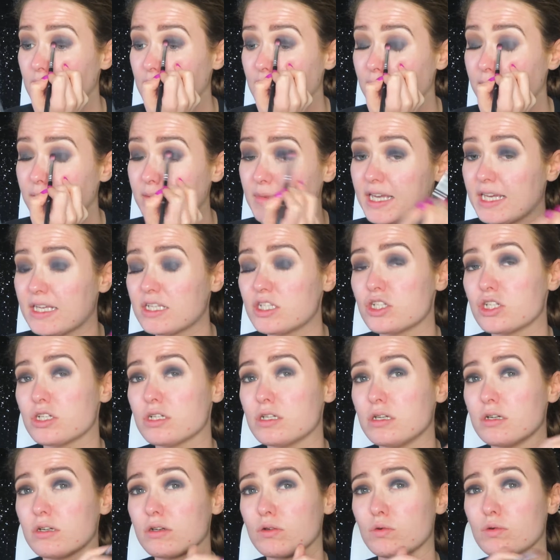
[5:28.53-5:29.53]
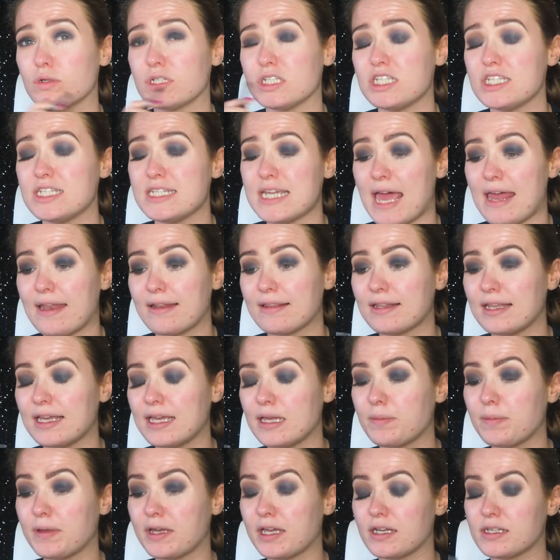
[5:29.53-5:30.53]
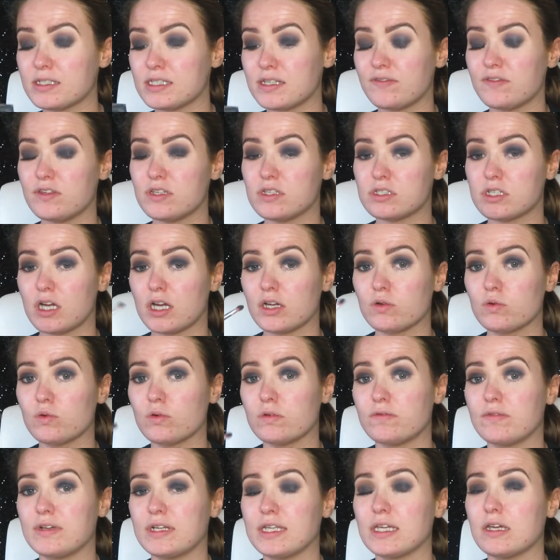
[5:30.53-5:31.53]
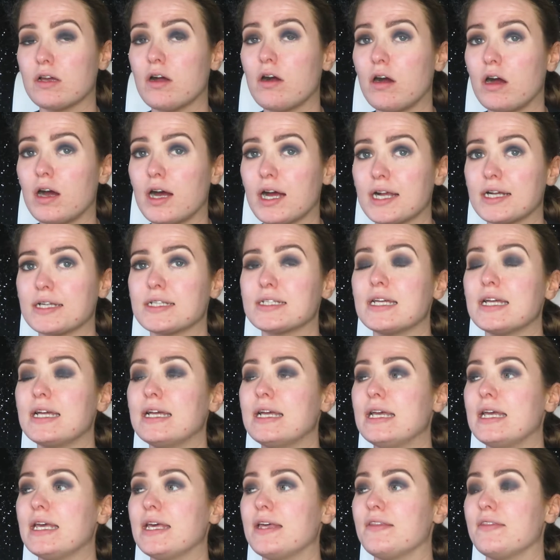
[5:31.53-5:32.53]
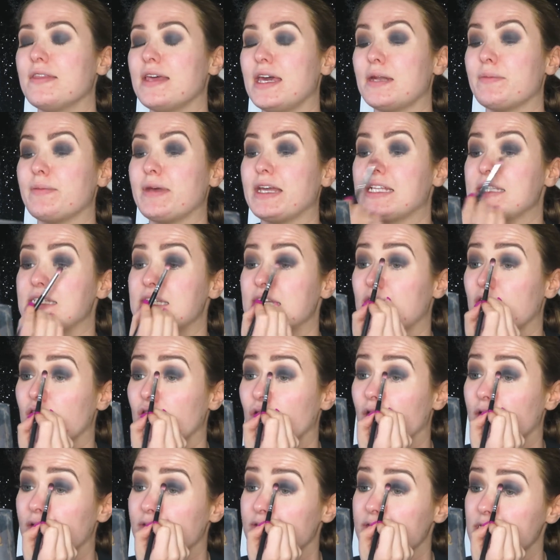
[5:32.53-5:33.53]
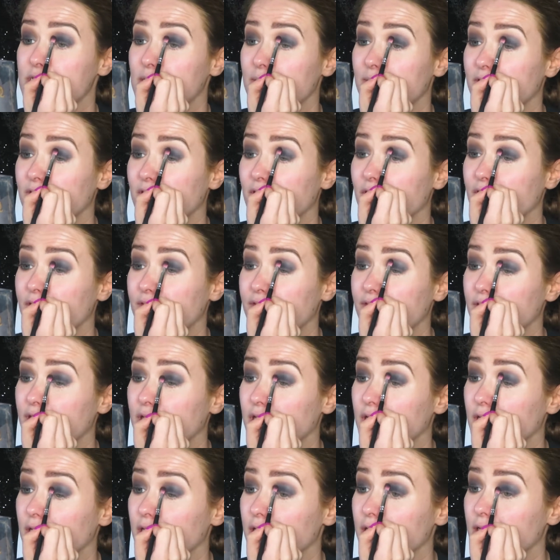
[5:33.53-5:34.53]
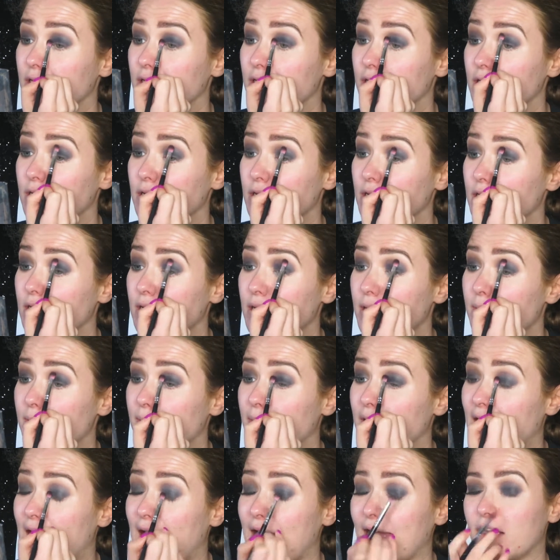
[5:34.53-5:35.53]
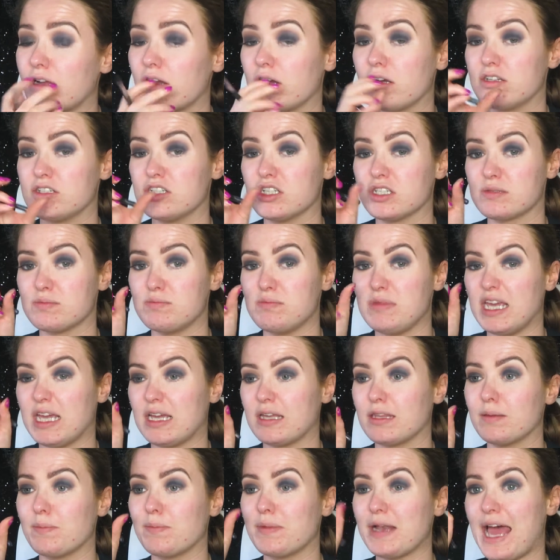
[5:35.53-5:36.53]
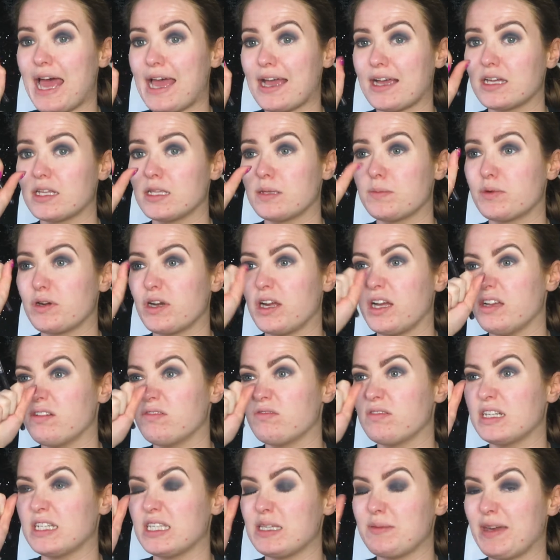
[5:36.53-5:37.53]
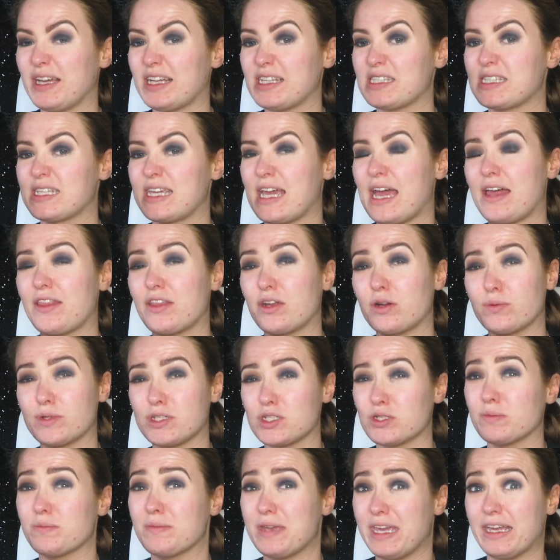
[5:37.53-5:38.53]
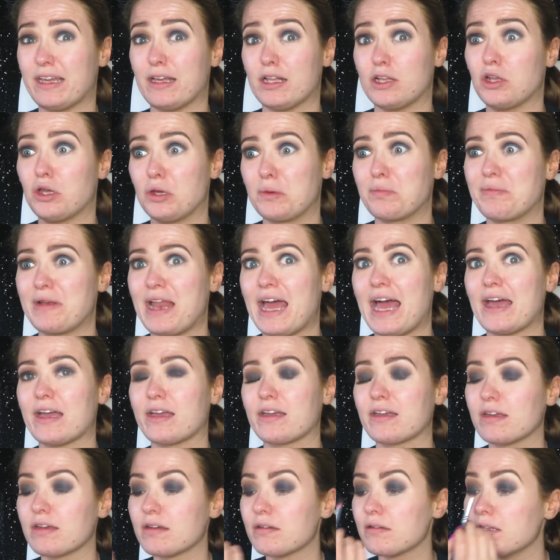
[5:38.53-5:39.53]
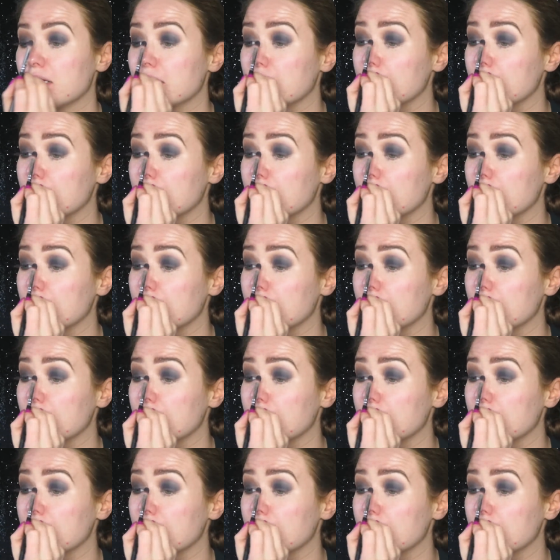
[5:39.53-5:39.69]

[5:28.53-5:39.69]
And make sure you're going gently, because if you start going really hard, then it might take off some of the black, or just make the black and the brown really mix together, which will make it look black.